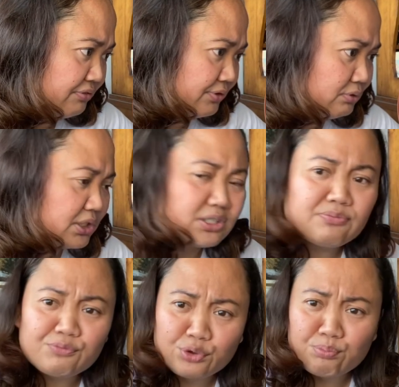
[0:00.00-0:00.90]
if you listen
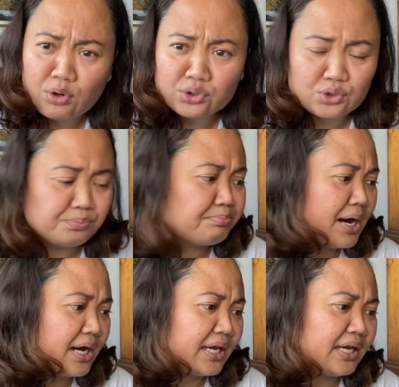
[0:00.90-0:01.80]
for most of
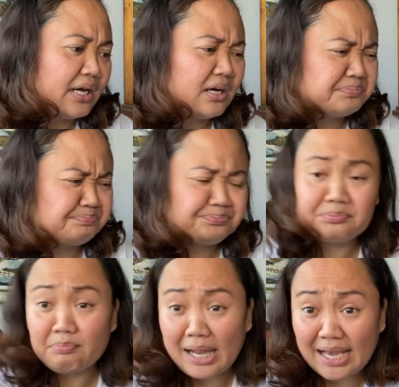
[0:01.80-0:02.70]
my
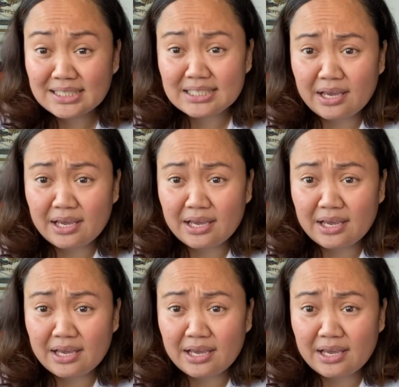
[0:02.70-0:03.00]
blogs, I